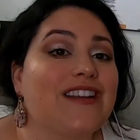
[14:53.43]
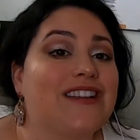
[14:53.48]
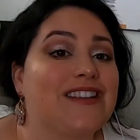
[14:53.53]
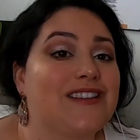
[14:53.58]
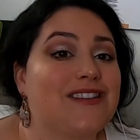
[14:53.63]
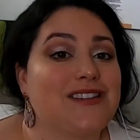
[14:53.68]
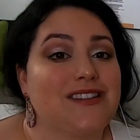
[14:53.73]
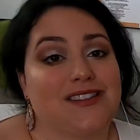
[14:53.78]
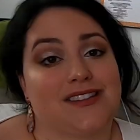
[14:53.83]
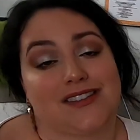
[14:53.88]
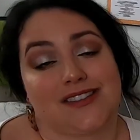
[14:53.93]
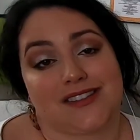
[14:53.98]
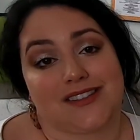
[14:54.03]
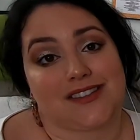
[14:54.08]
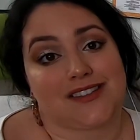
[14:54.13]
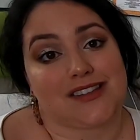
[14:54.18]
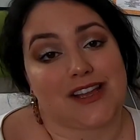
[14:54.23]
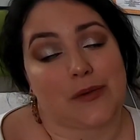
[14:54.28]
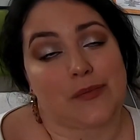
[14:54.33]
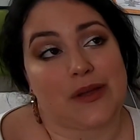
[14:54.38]

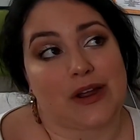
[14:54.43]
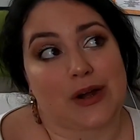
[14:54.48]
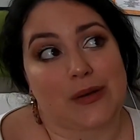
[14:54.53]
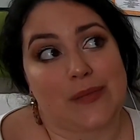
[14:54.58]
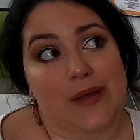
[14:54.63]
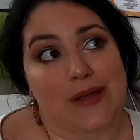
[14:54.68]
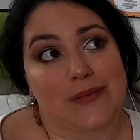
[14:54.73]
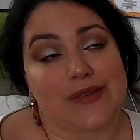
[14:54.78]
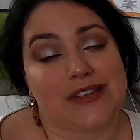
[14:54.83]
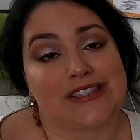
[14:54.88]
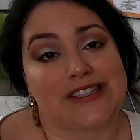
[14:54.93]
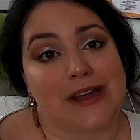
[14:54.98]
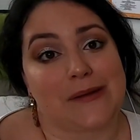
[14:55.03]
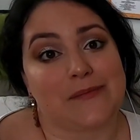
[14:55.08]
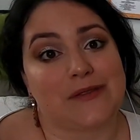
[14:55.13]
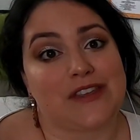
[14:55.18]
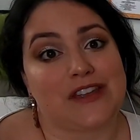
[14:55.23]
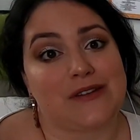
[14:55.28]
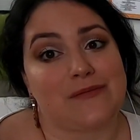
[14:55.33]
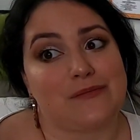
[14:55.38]
is a bigger baby
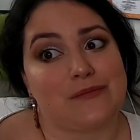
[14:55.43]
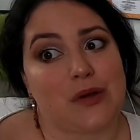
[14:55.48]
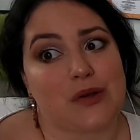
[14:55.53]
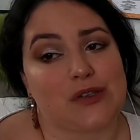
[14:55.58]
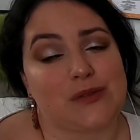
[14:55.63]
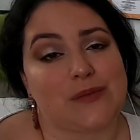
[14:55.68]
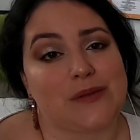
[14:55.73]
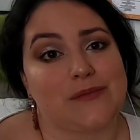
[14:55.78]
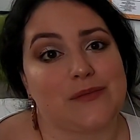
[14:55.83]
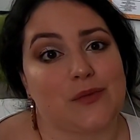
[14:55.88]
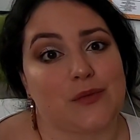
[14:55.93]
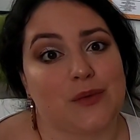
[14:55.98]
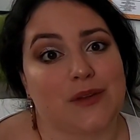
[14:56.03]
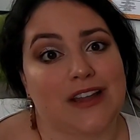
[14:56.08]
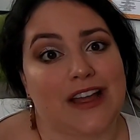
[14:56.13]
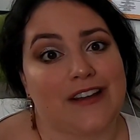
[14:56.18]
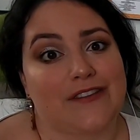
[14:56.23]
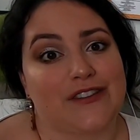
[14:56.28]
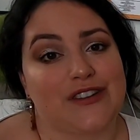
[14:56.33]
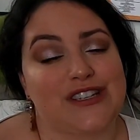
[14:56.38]
step than most people will
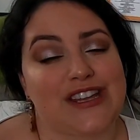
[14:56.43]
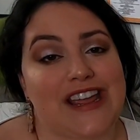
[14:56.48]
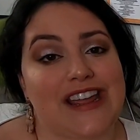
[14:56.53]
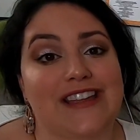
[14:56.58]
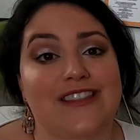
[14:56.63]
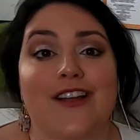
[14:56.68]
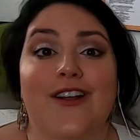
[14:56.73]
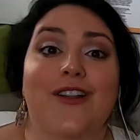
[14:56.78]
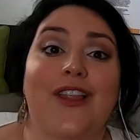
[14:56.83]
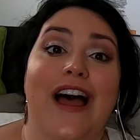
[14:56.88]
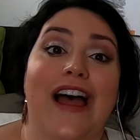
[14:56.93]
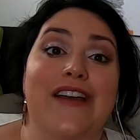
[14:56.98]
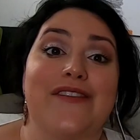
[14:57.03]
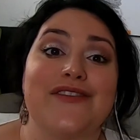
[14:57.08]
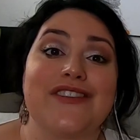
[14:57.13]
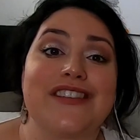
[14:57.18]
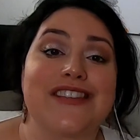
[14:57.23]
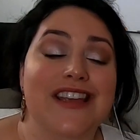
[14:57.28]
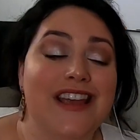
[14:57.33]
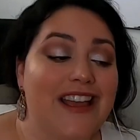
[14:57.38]
ever take in their
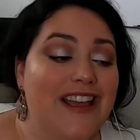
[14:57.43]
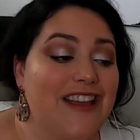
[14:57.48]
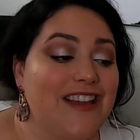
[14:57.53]
lives.